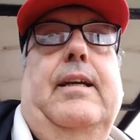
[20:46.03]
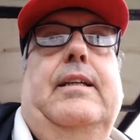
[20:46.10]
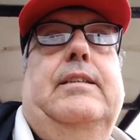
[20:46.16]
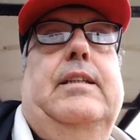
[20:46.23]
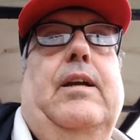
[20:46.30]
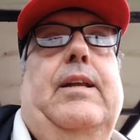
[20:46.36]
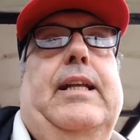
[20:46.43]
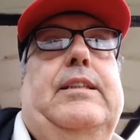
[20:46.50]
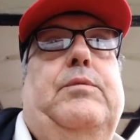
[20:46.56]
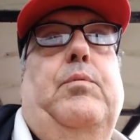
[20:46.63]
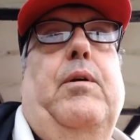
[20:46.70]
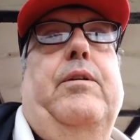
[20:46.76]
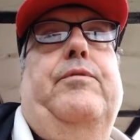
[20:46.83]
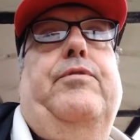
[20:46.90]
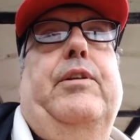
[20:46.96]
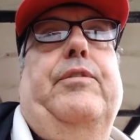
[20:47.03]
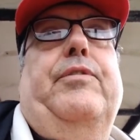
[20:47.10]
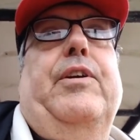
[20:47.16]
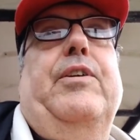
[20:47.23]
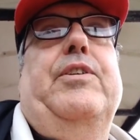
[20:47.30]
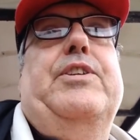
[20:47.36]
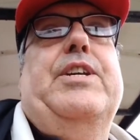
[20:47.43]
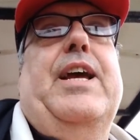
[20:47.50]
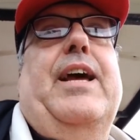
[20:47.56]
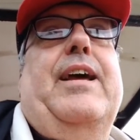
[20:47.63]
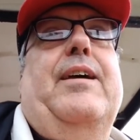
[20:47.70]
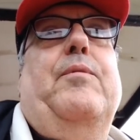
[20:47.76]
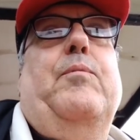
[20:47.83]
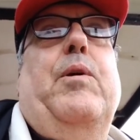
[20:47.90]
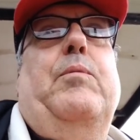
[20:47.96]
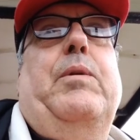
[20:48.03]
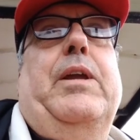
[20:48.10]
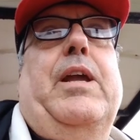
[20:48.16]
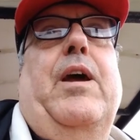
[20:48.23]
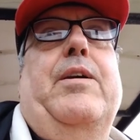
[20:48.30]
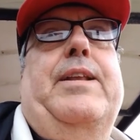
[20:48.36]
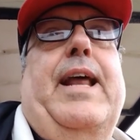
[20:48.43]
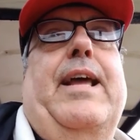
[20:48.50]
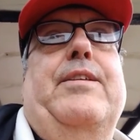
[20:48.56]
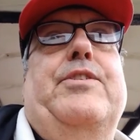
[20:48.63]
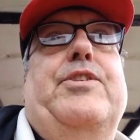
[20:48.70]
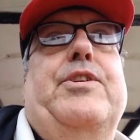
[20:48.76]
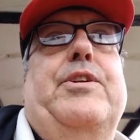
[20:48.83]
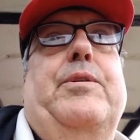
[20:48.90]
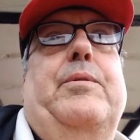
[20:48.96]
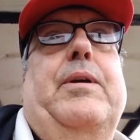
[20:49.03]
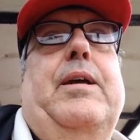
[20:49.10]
So that's one for the future when we go down to